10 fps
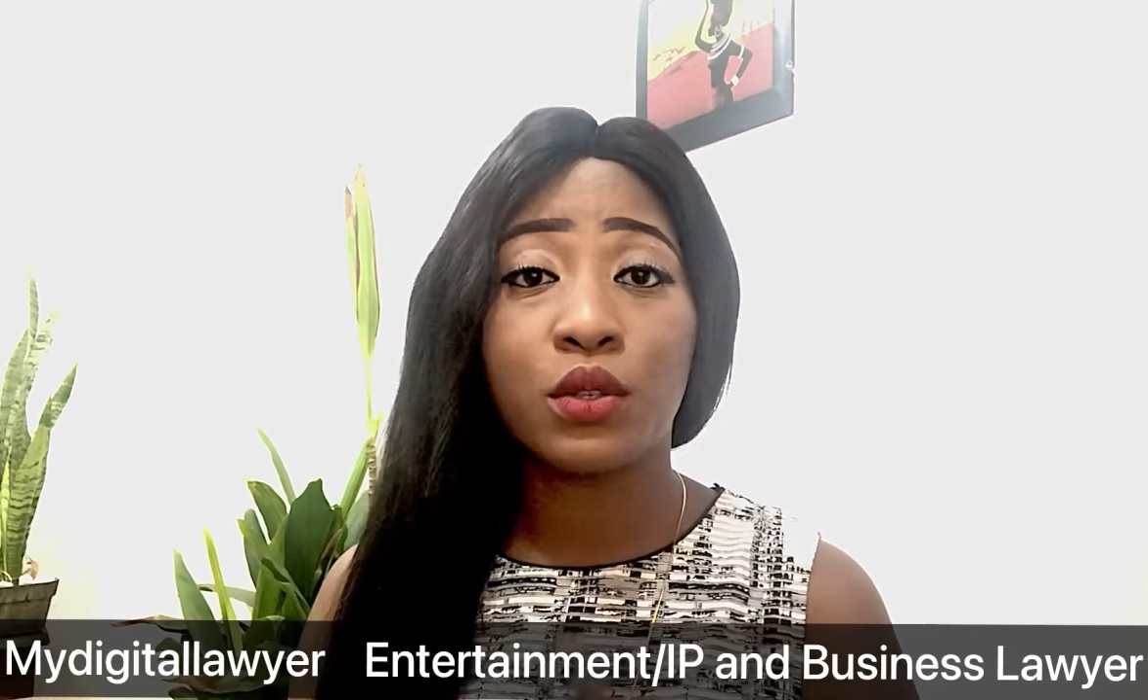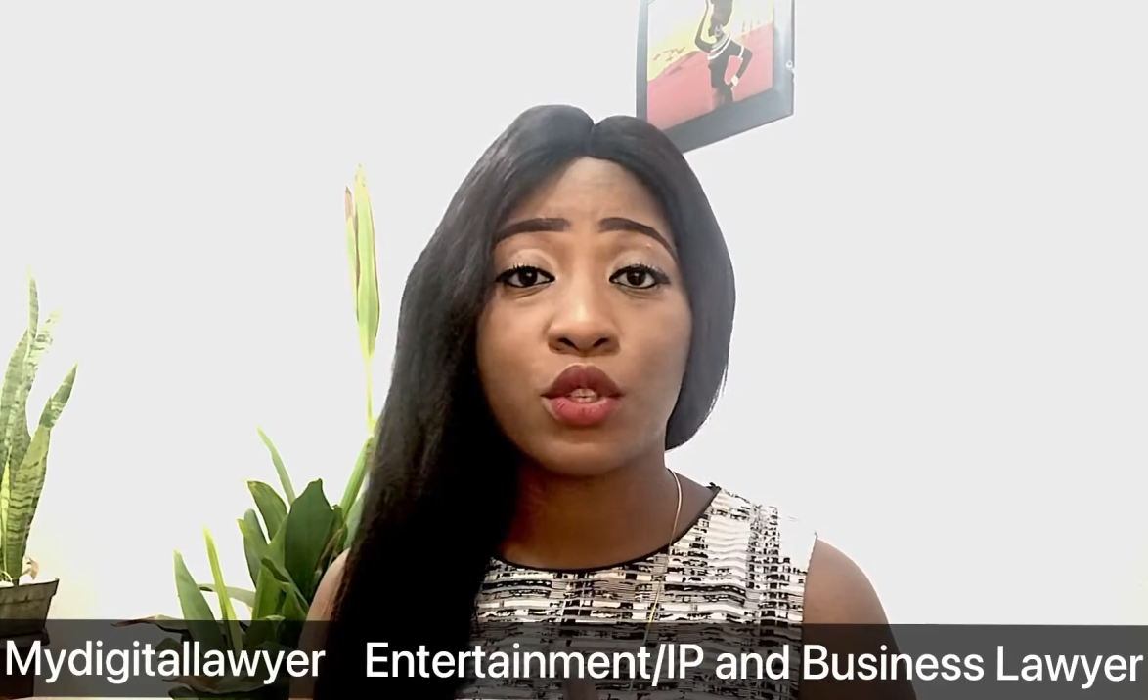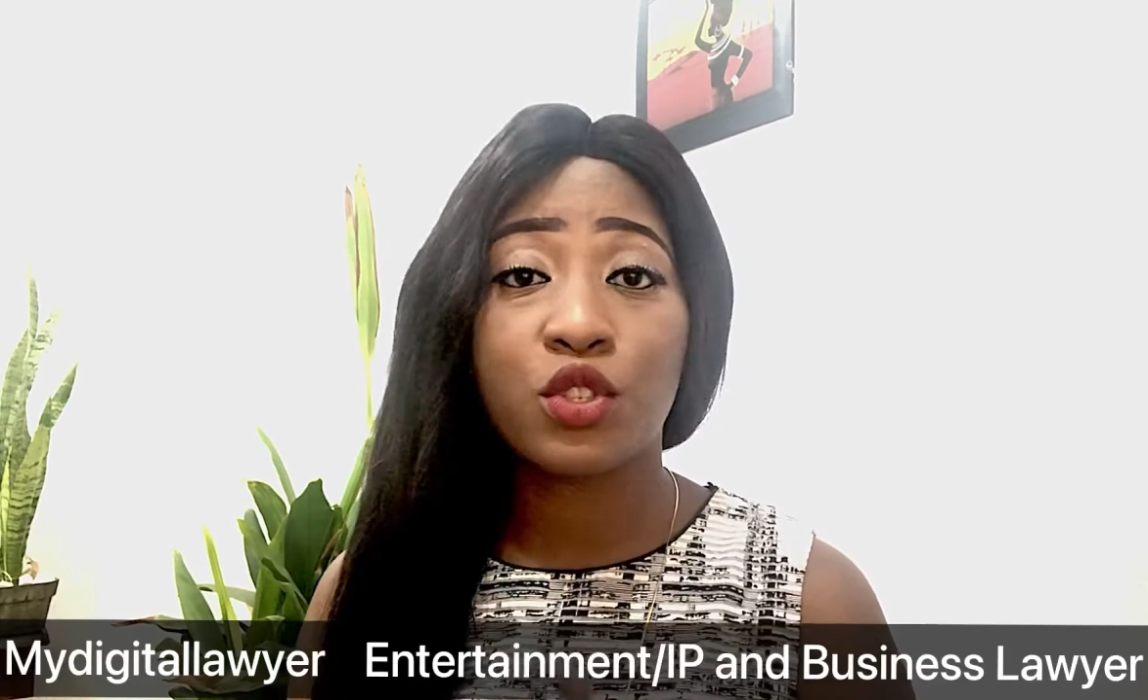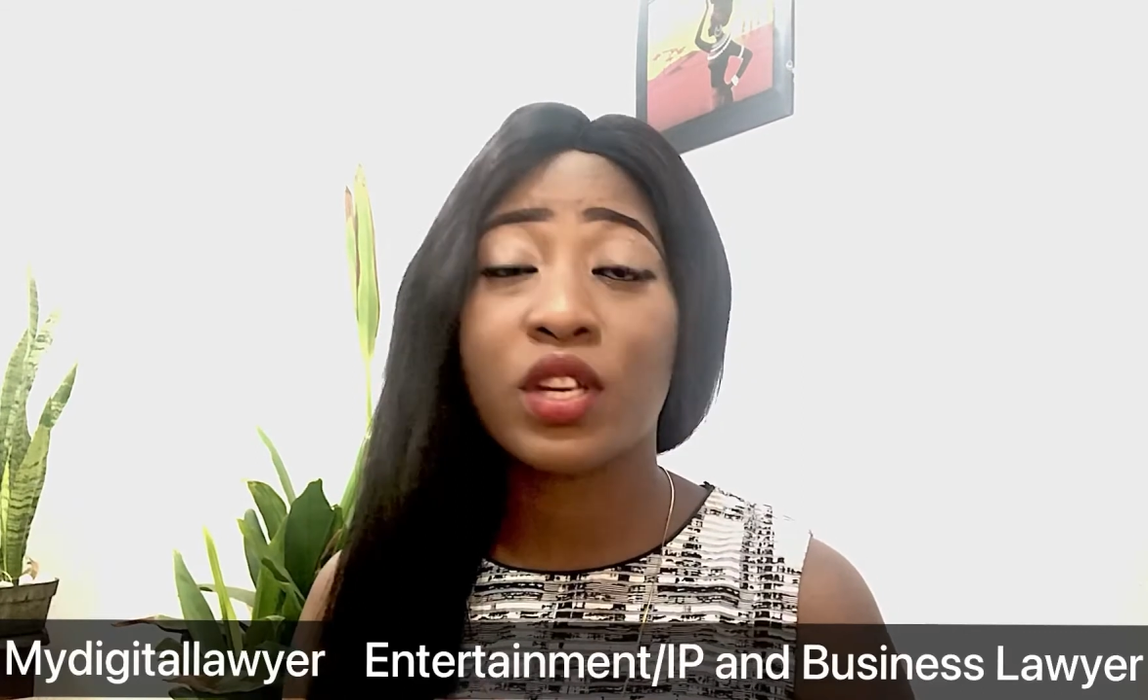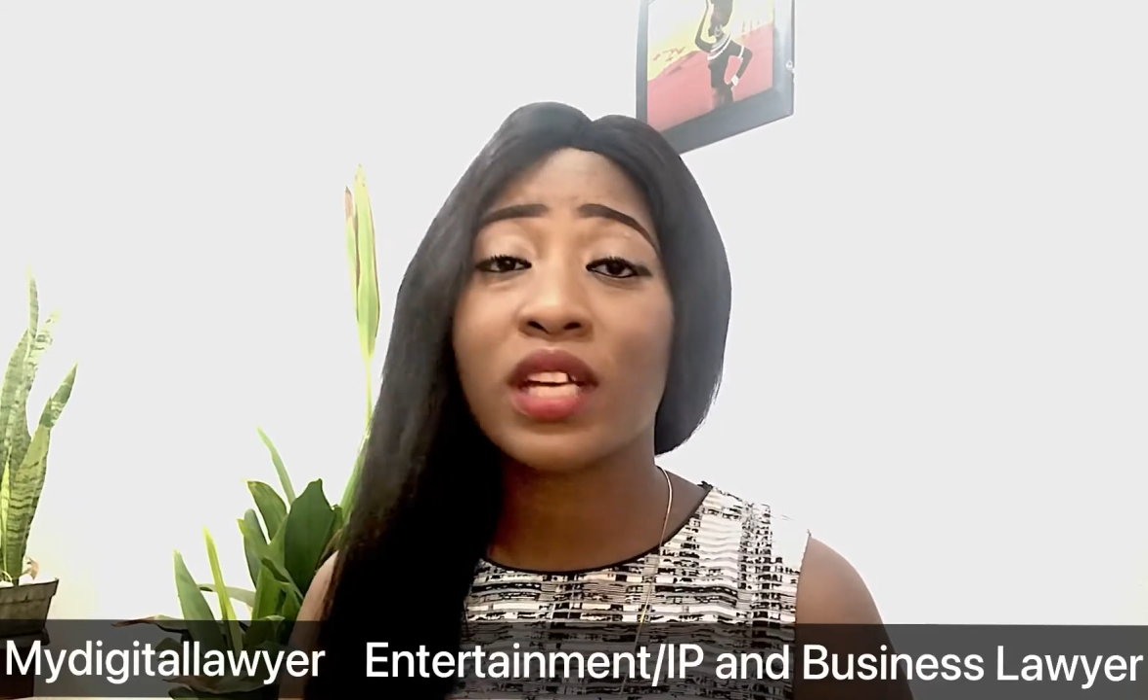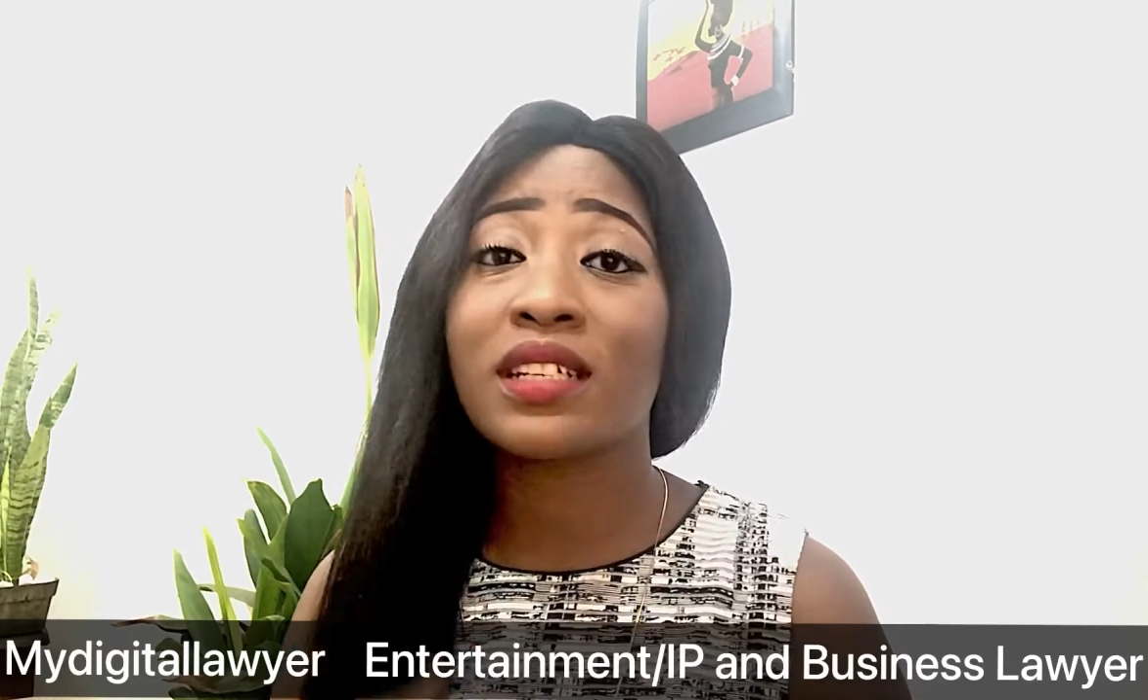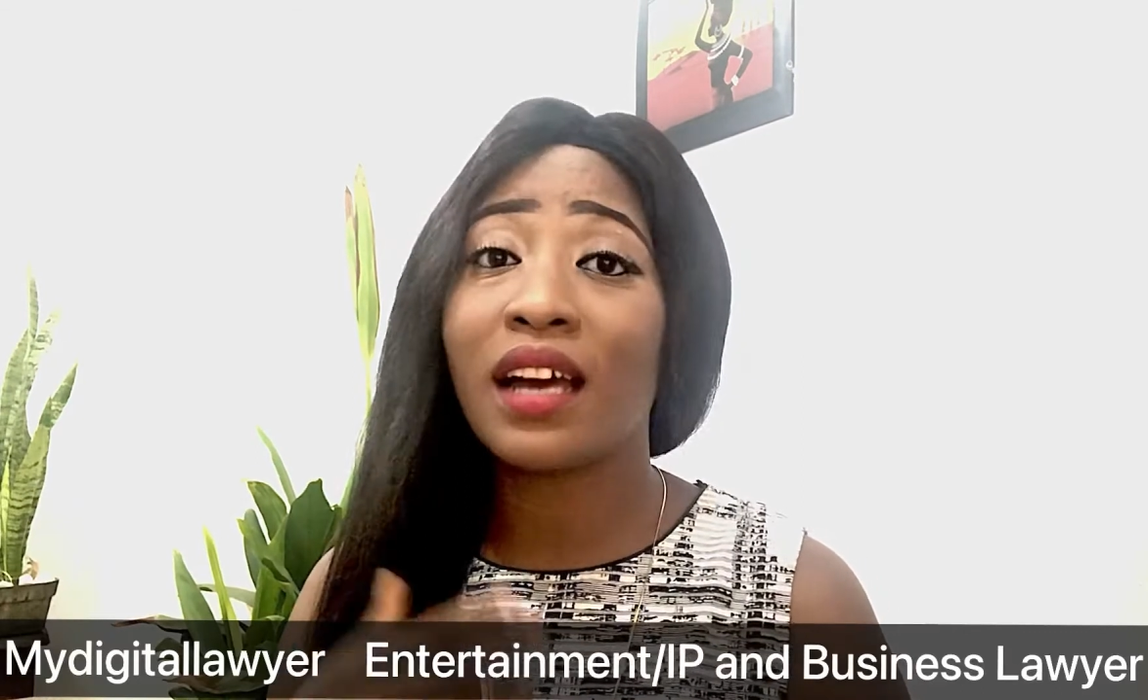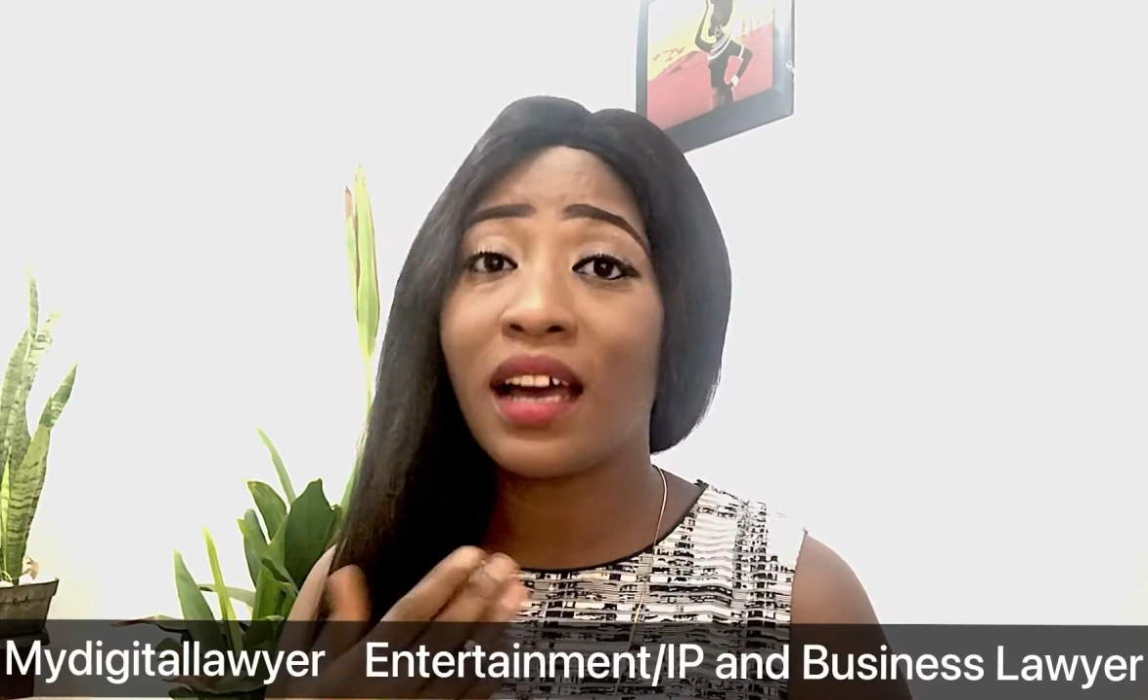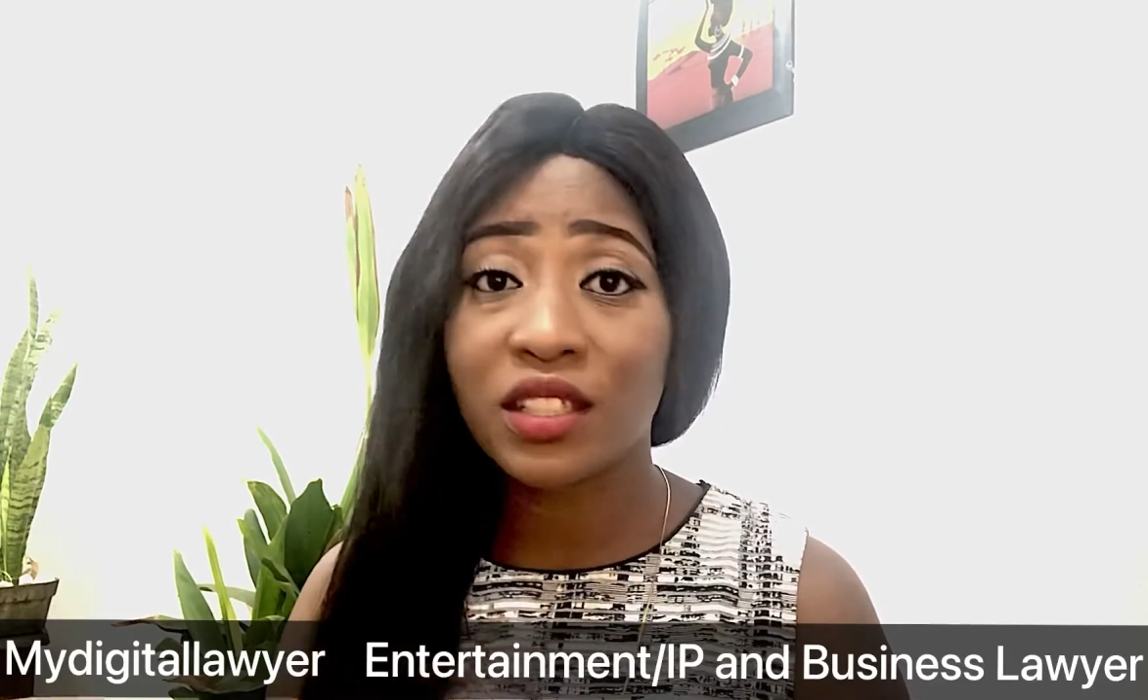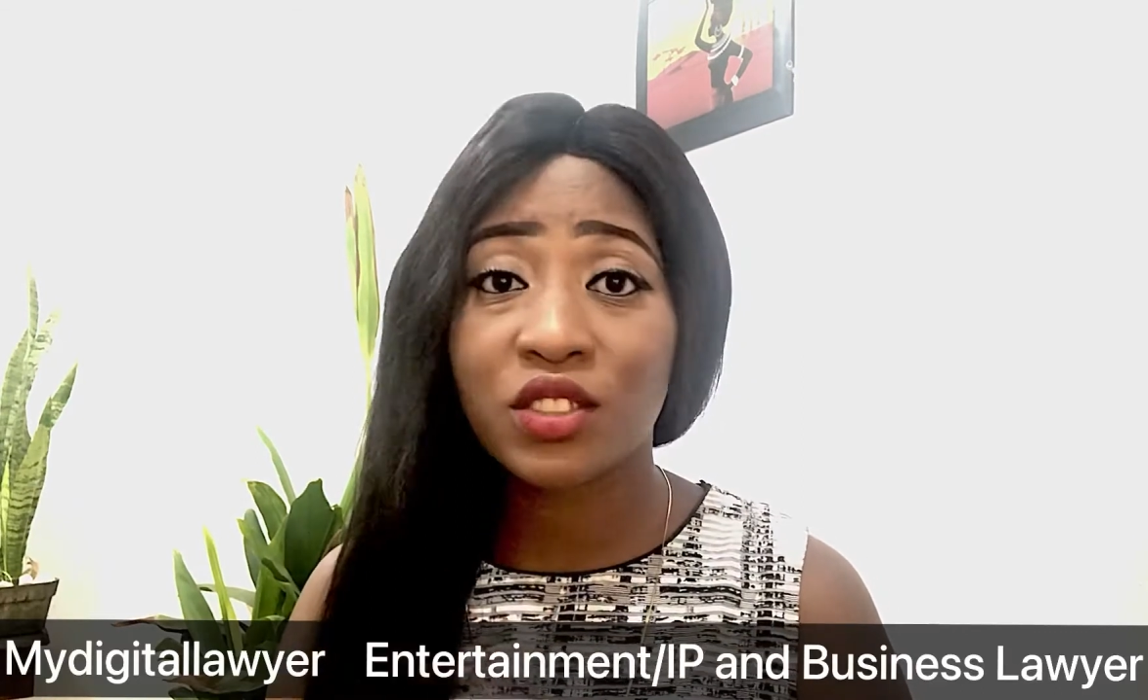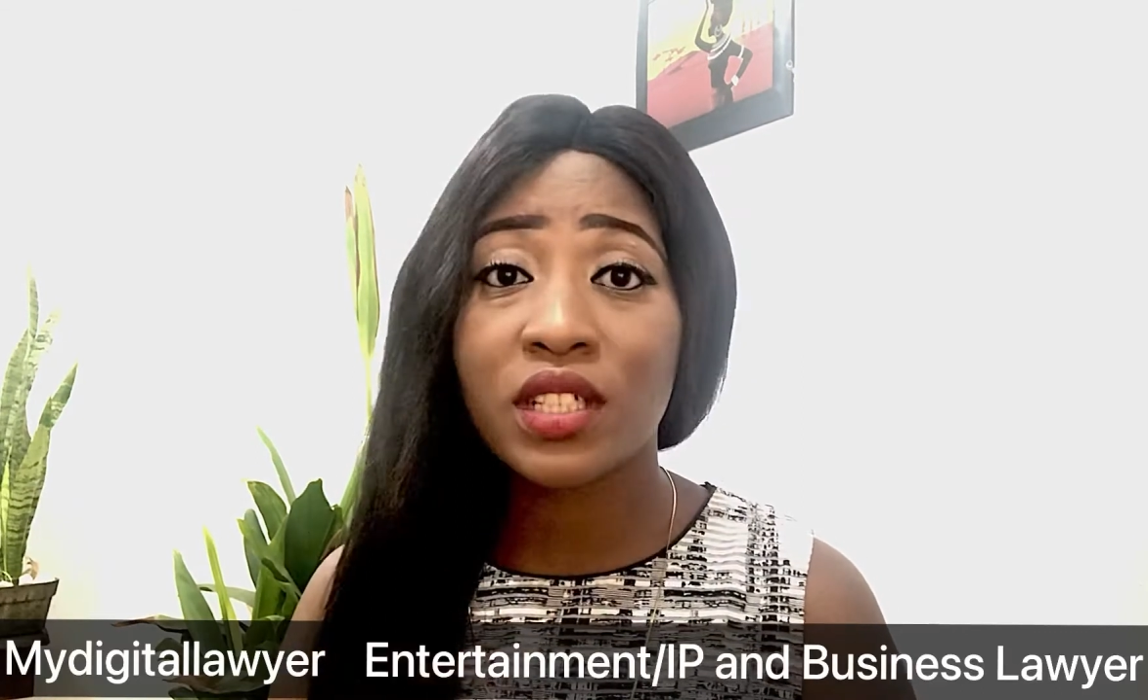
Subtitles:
You can actually